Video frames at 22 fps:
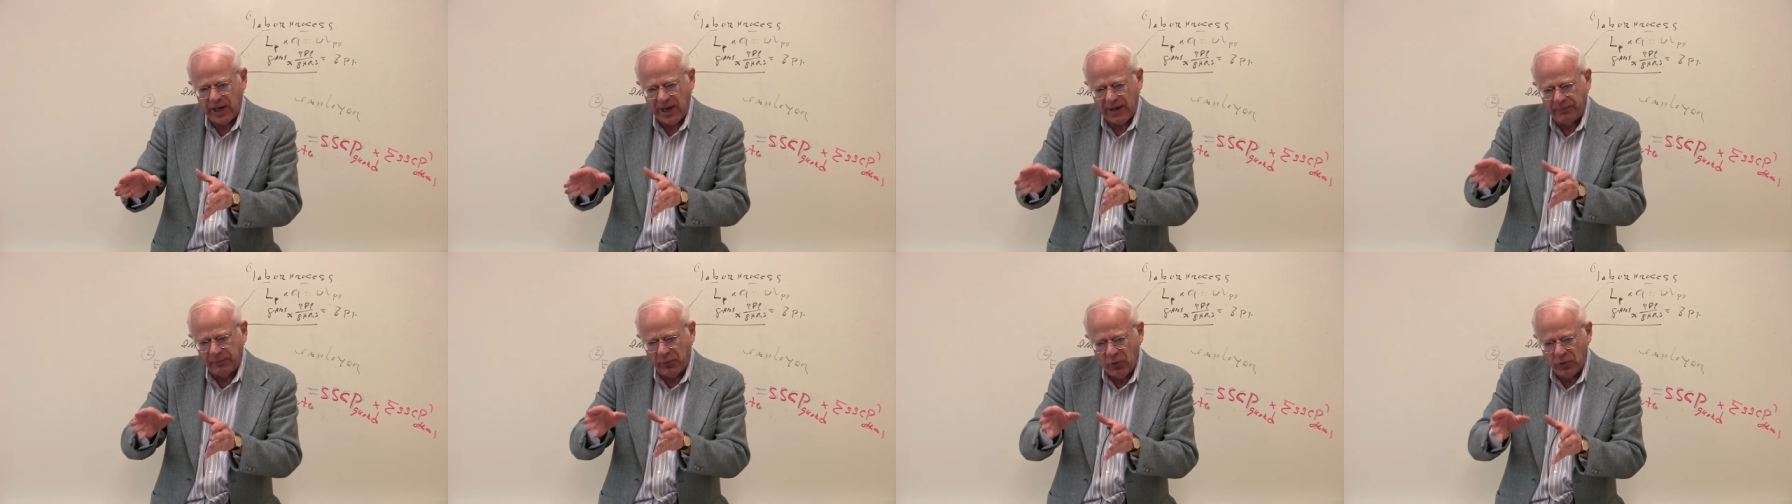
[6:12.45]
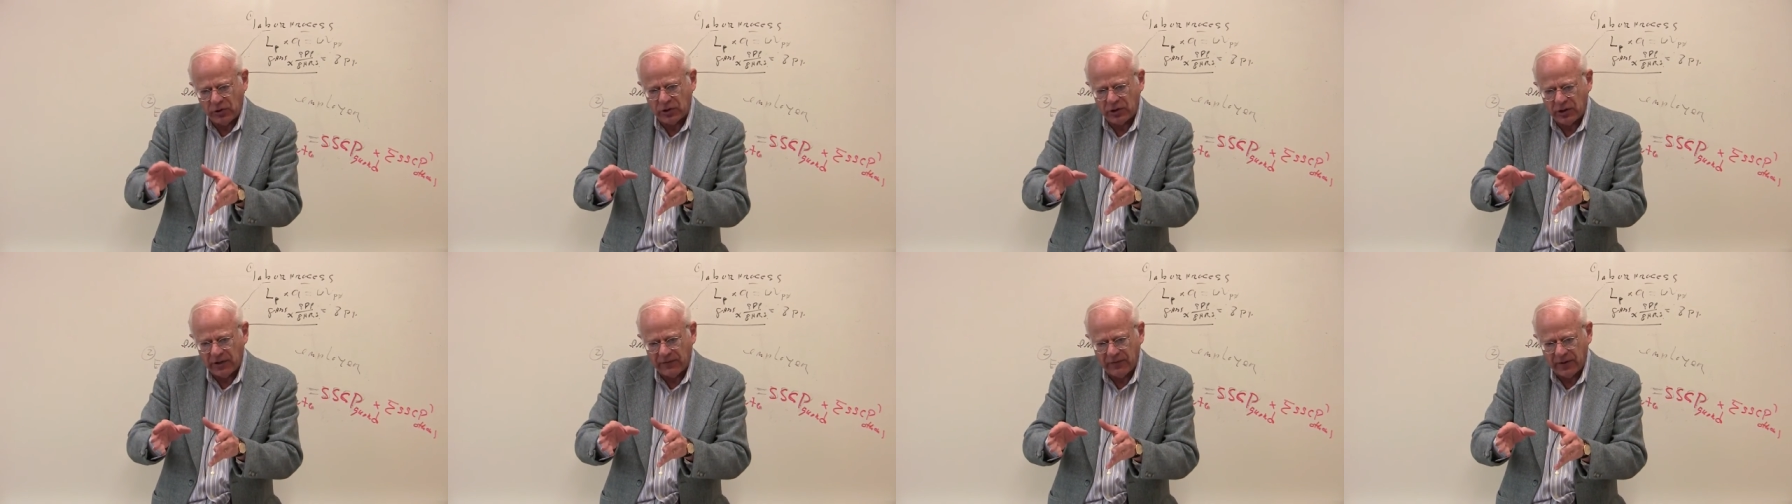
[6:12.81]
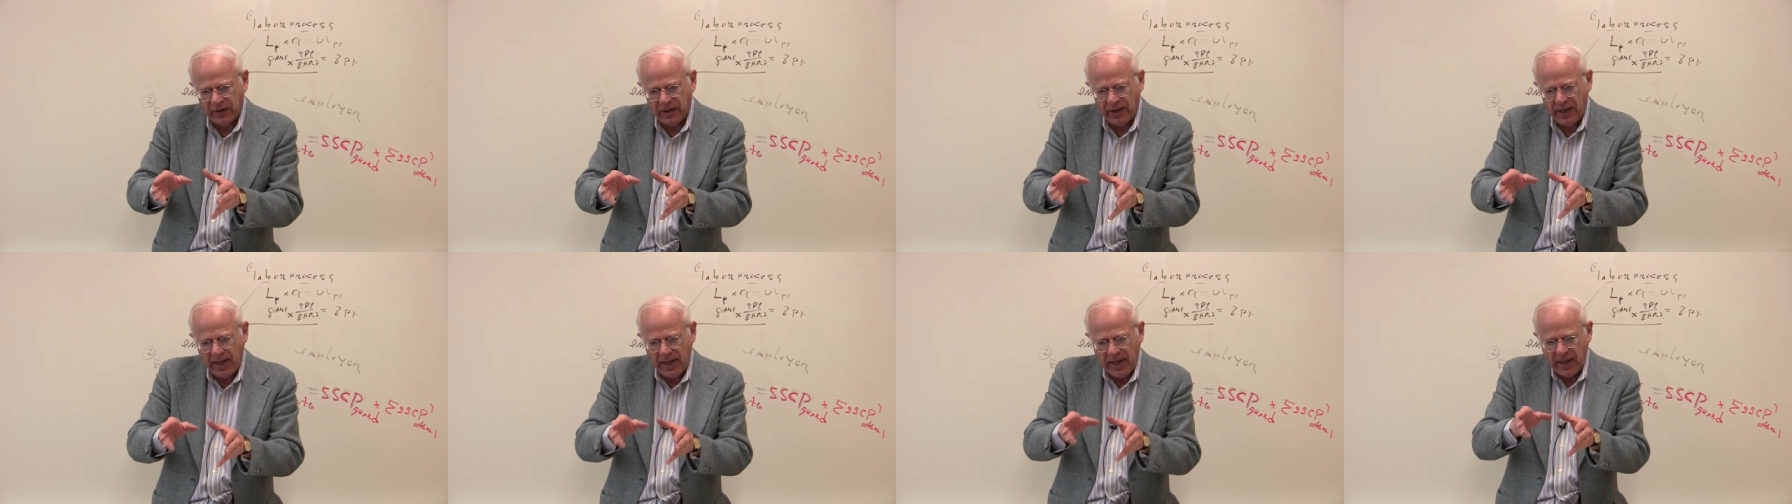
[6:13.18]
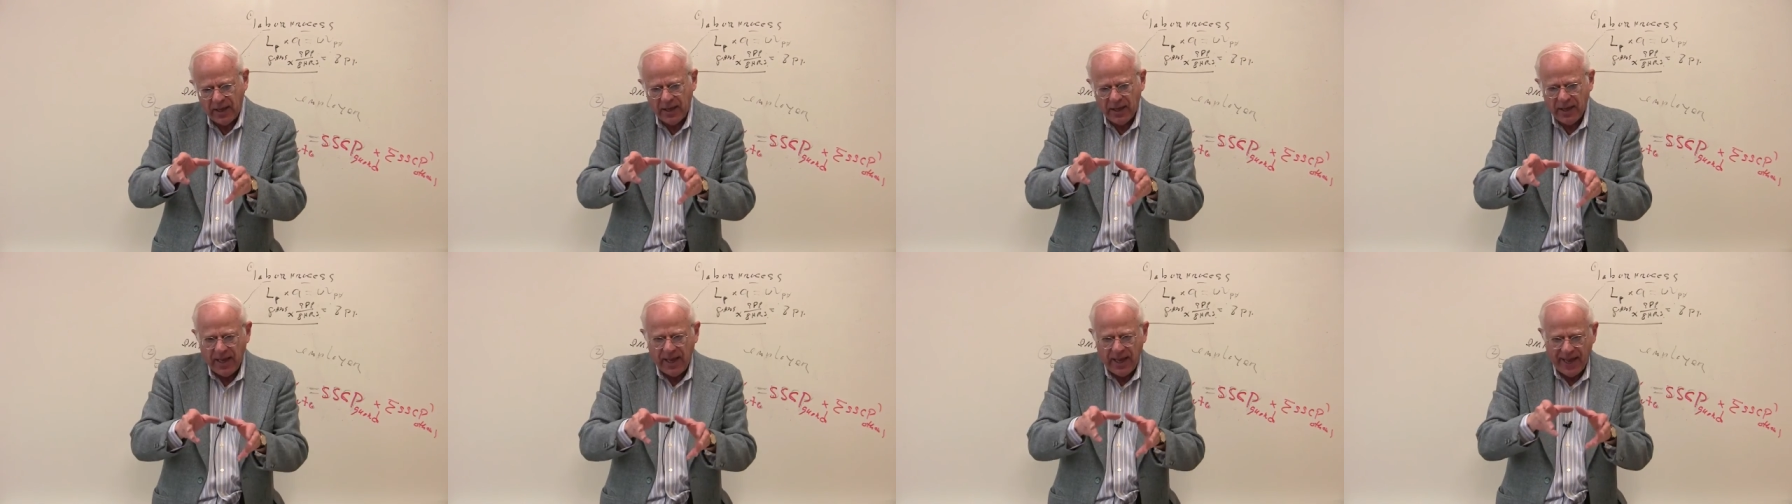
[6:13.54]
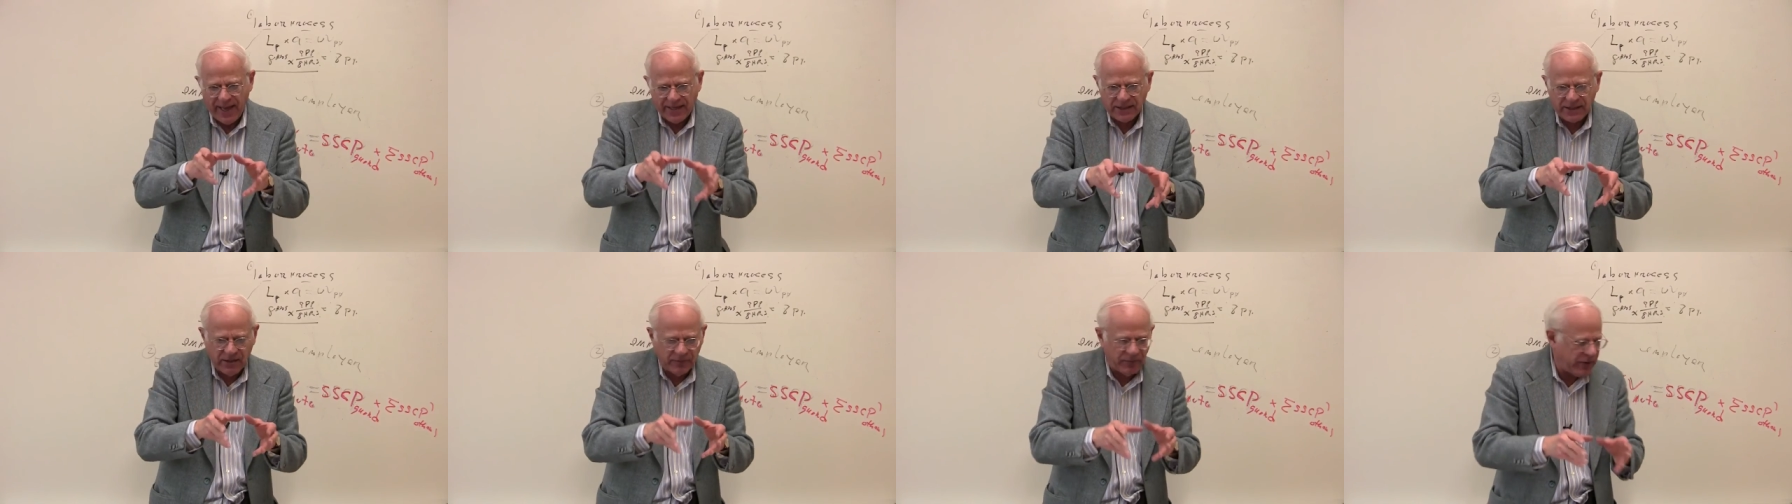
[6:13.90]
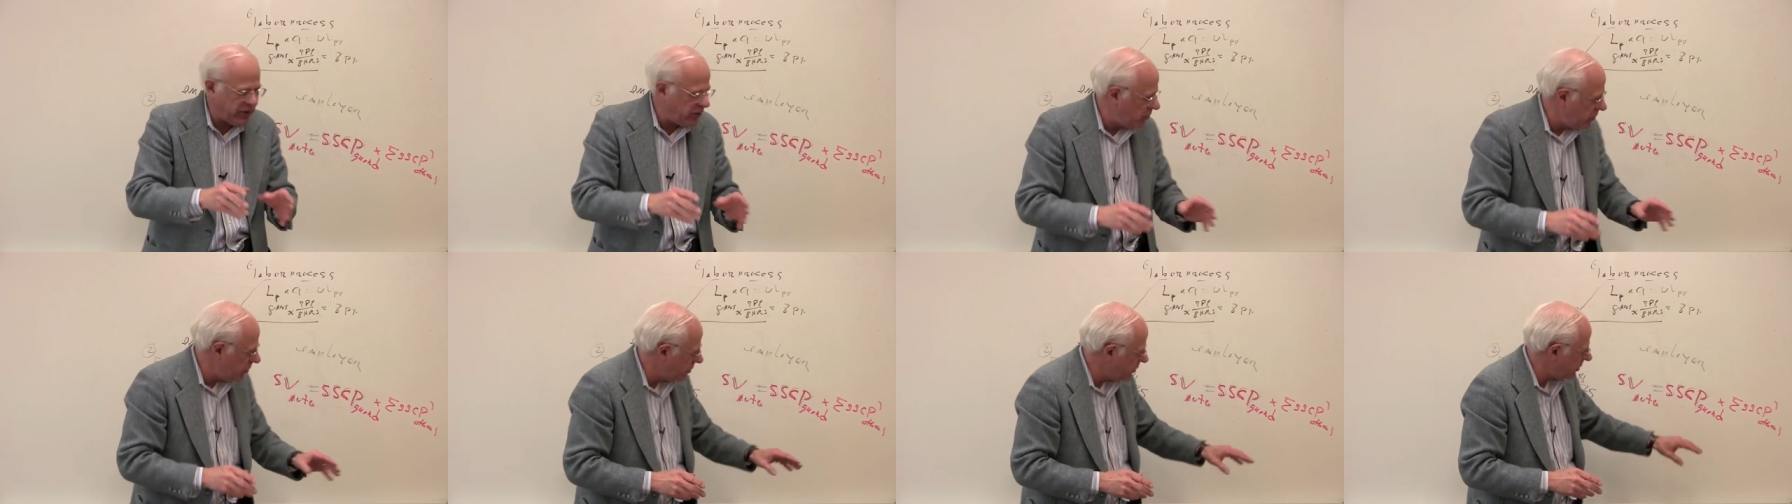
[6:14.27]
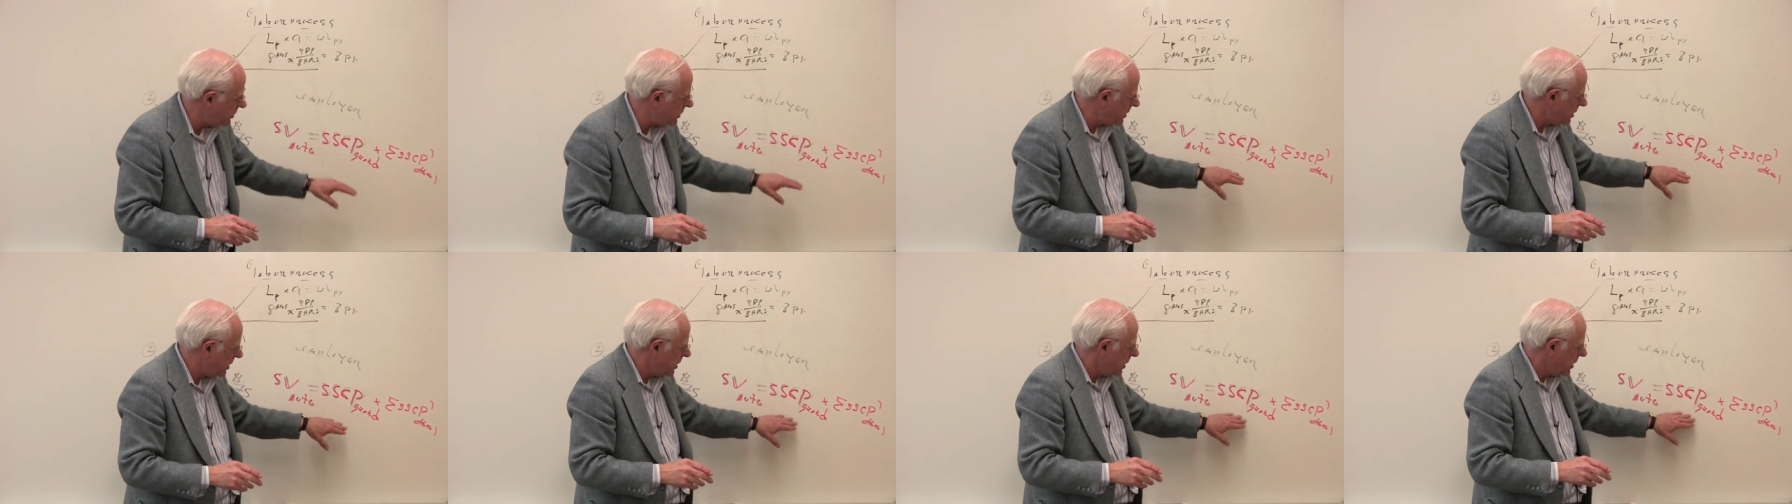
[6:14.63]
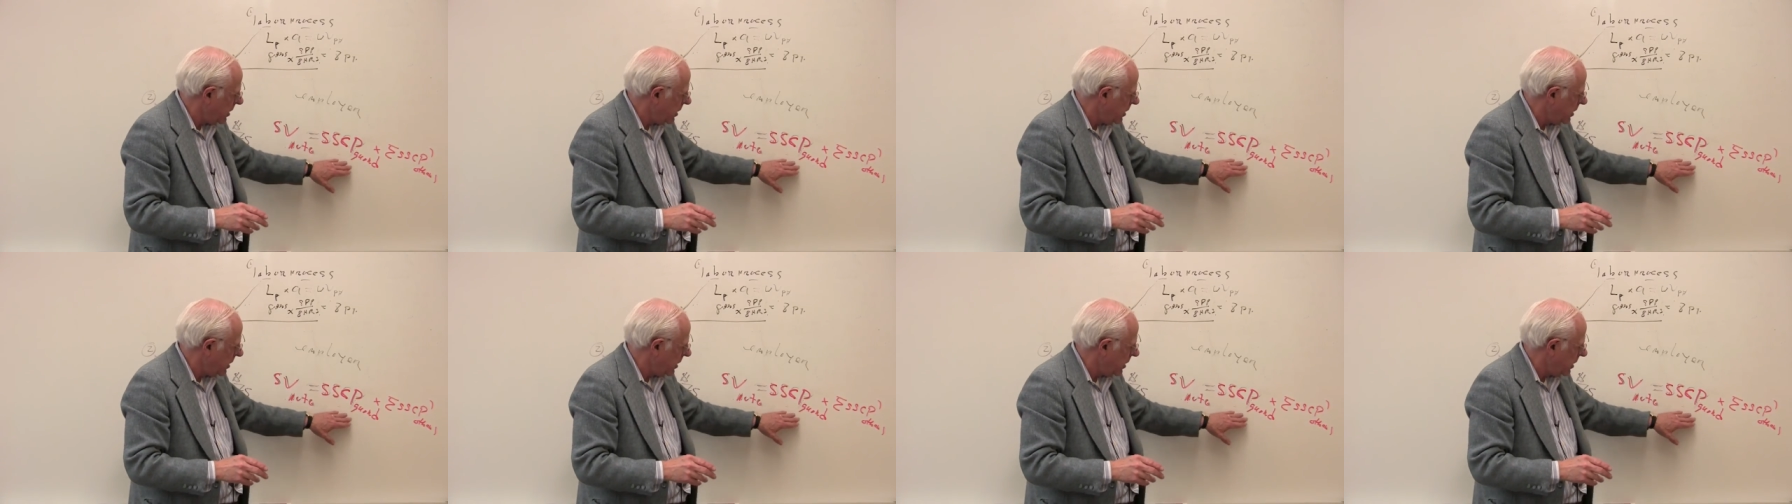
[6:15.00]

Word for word: a portion of it has to be used